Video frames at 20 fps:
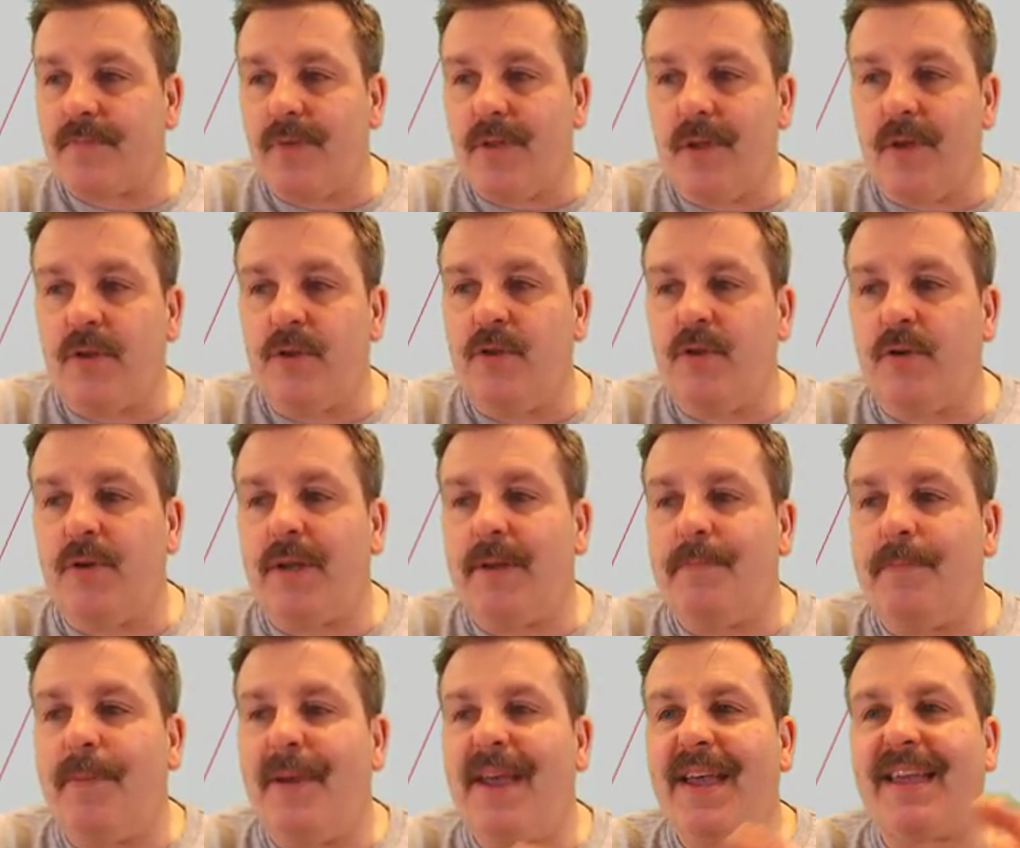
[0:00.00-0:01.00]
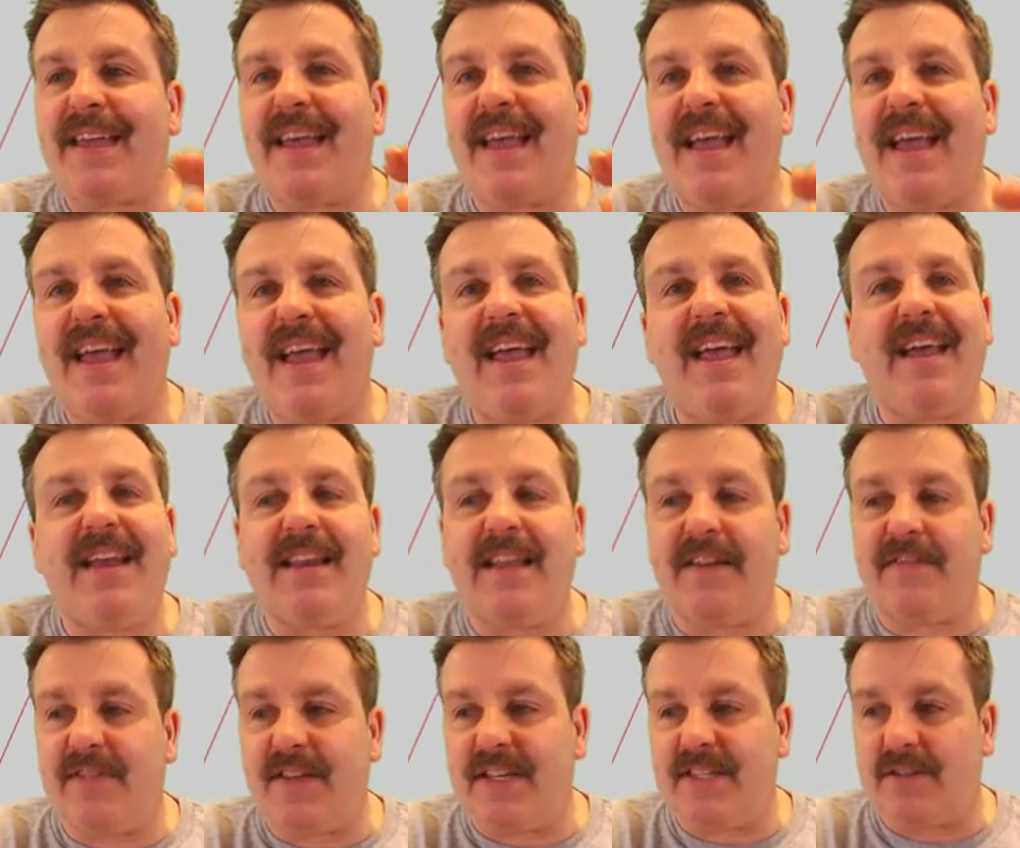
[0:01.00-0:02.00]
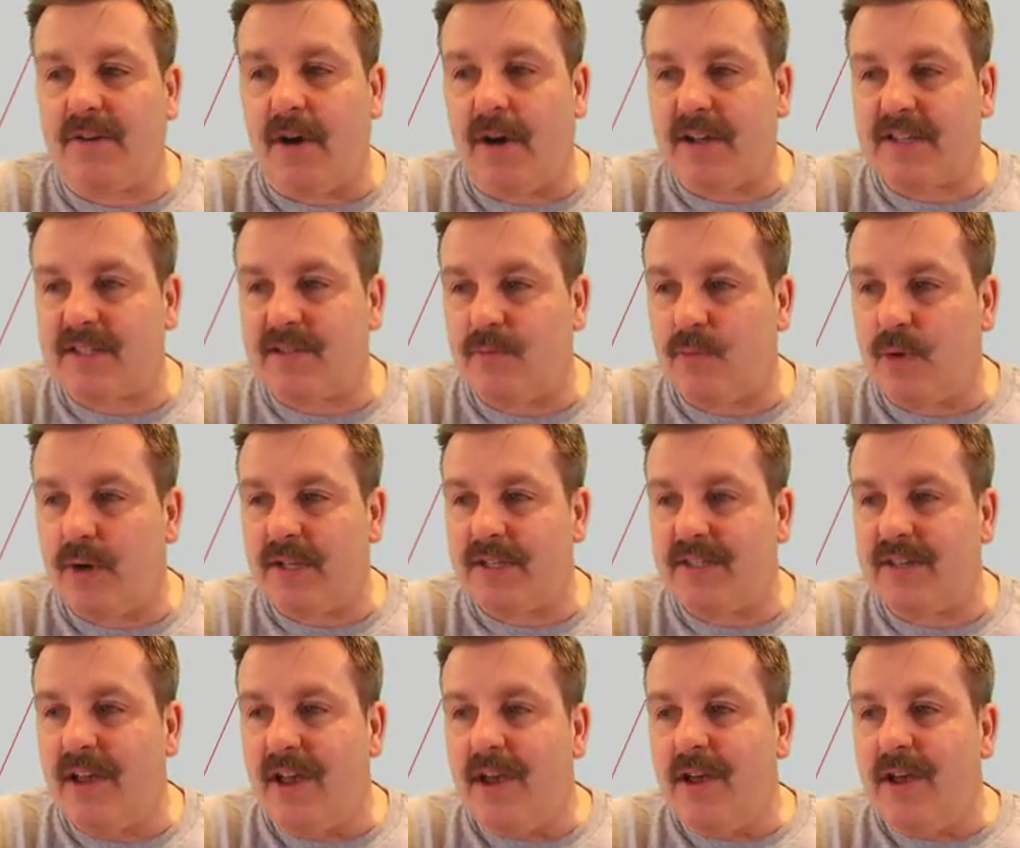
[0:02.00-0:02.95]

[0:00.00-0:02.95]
You can pick any of these awesome ones.